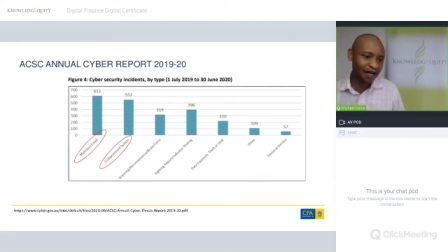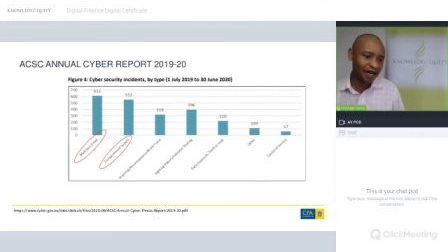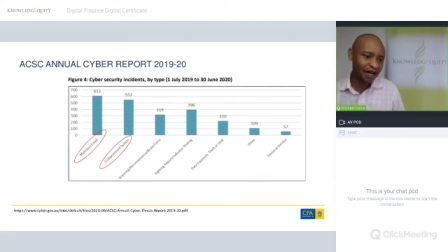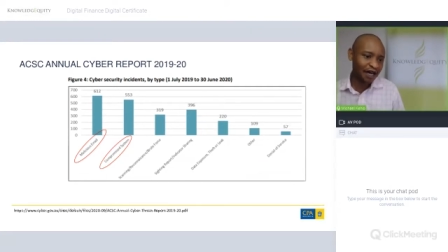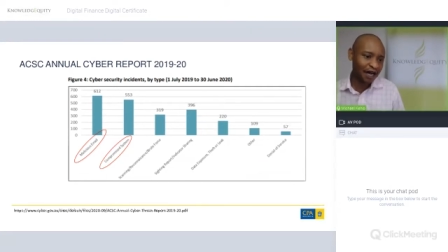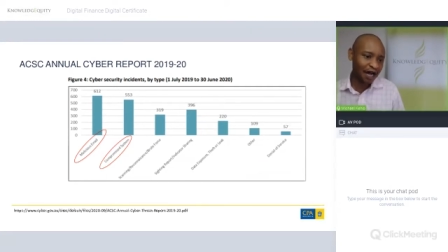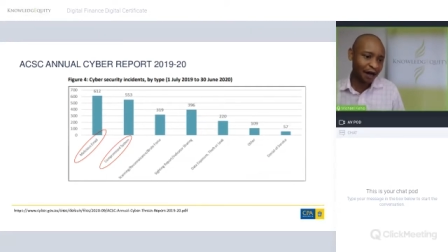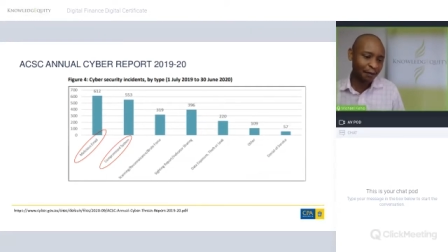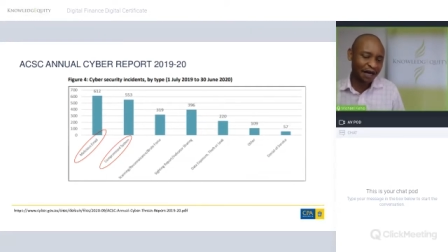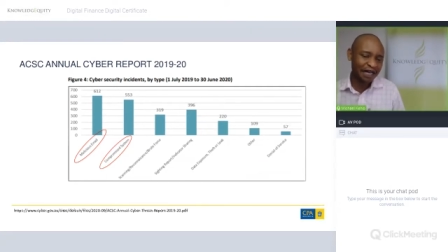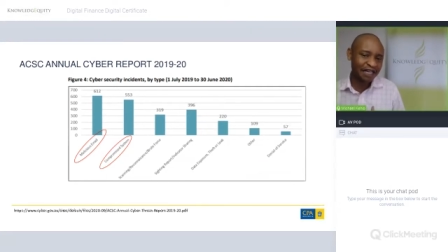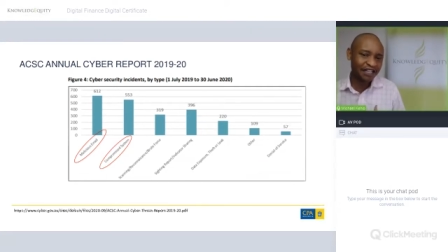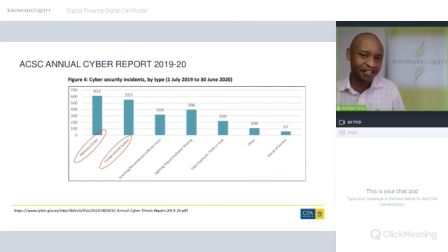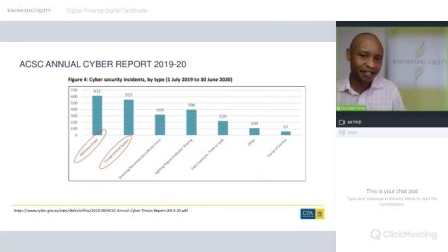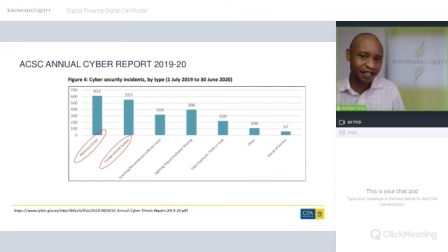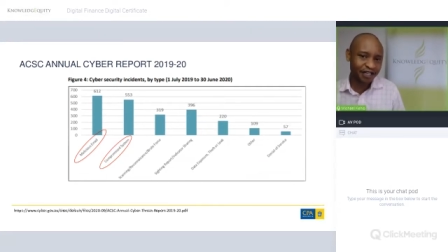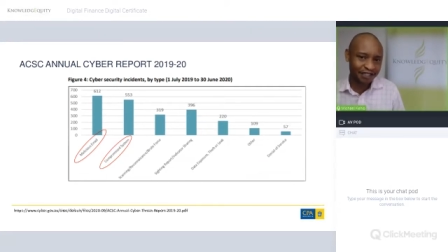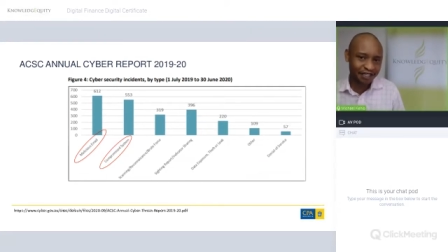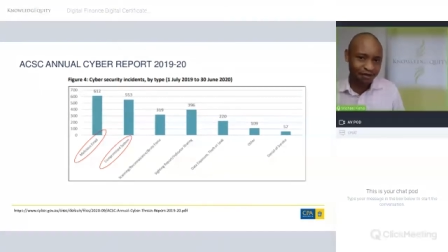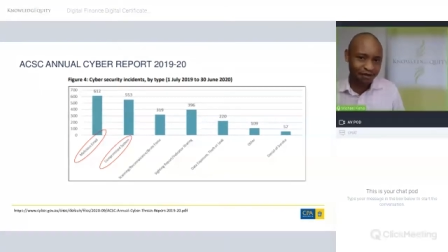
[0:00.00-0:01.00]
a
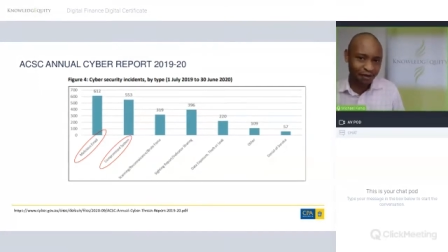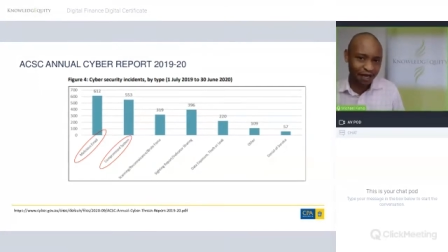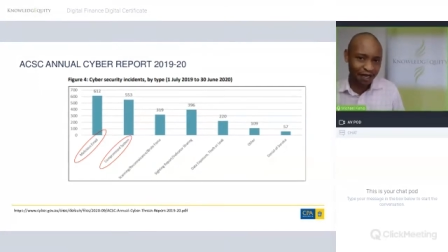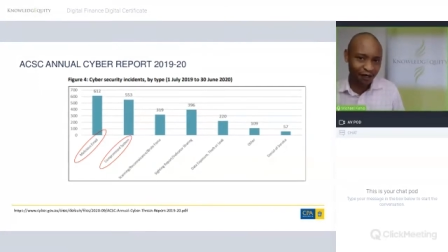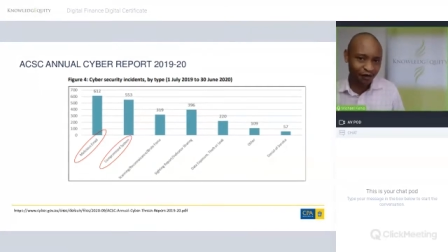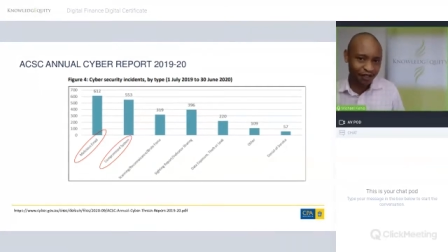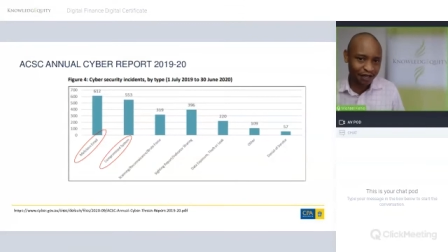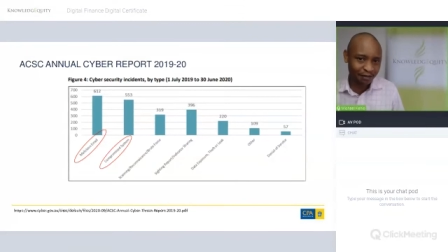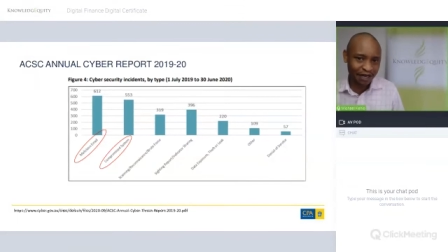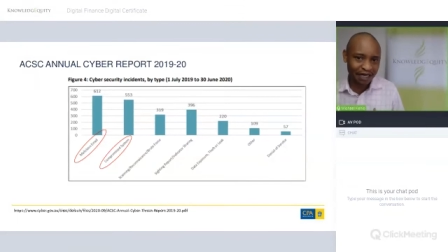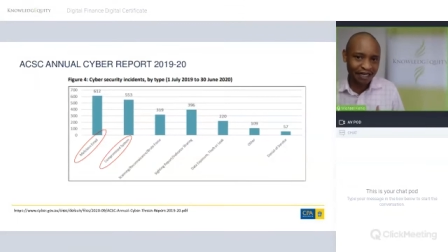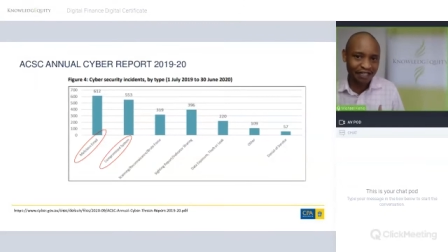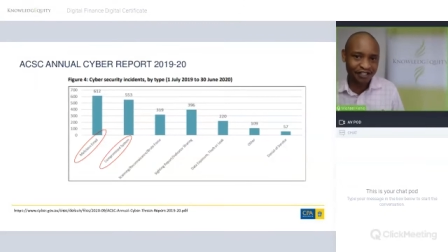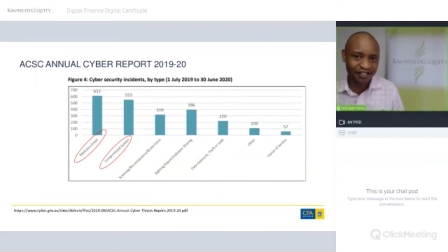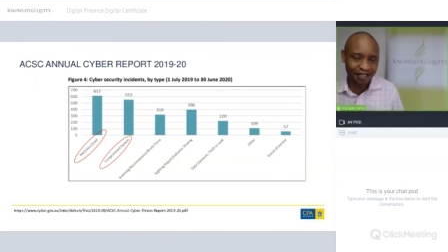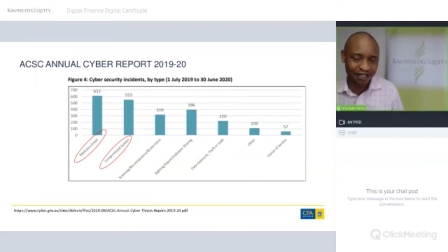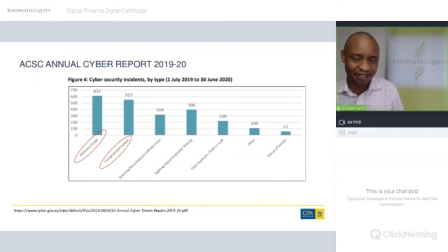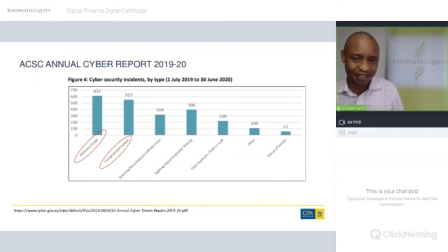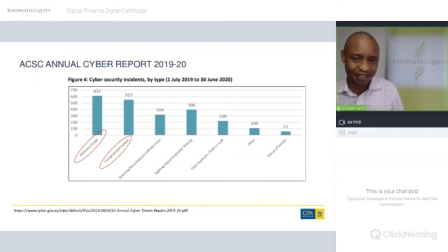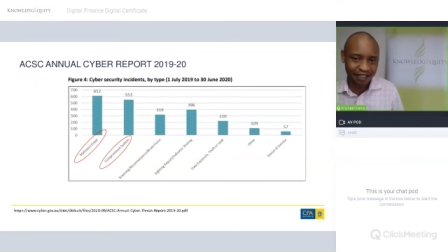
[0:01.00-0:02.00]
malicious email with a
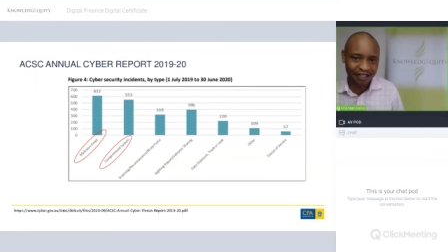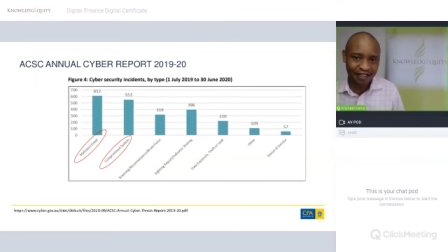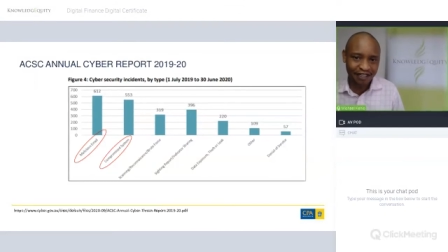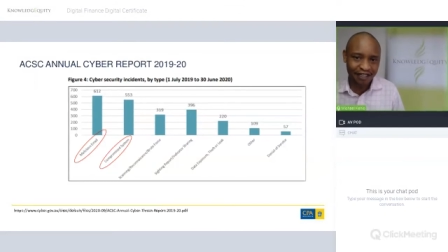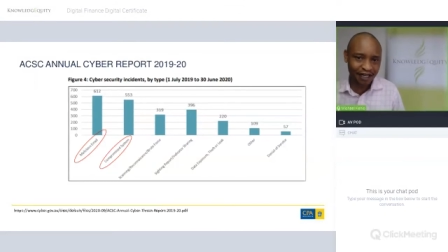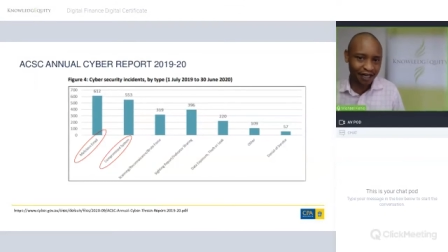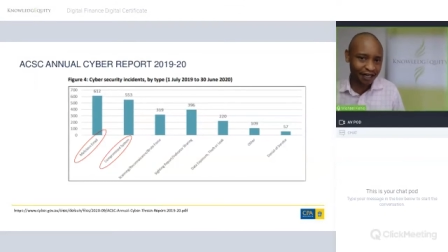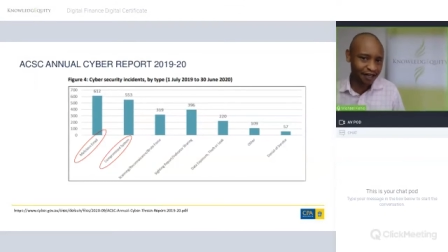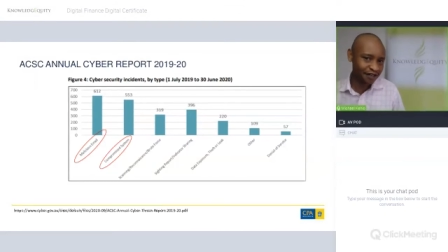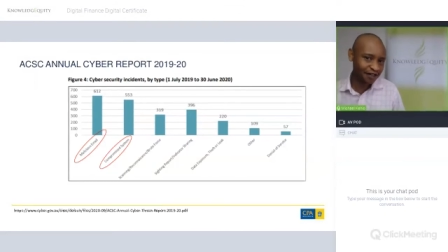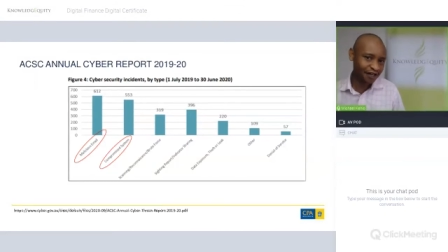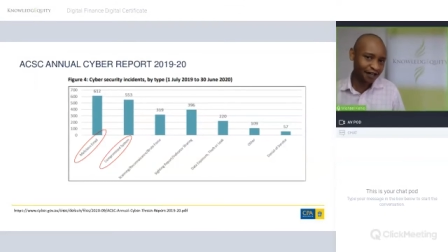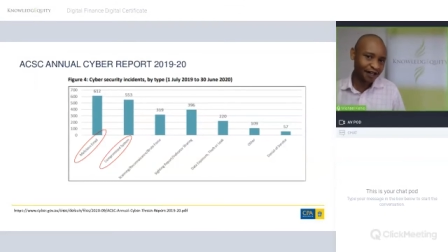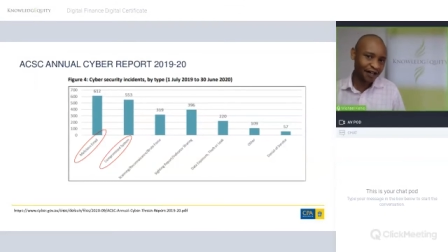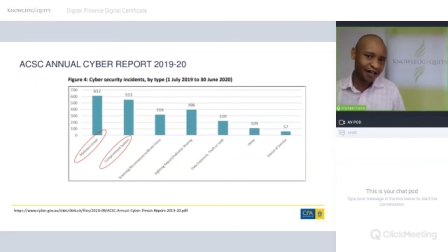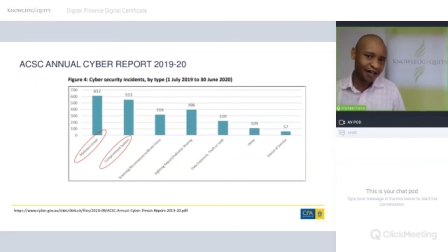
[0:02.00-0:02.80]
malicious link, and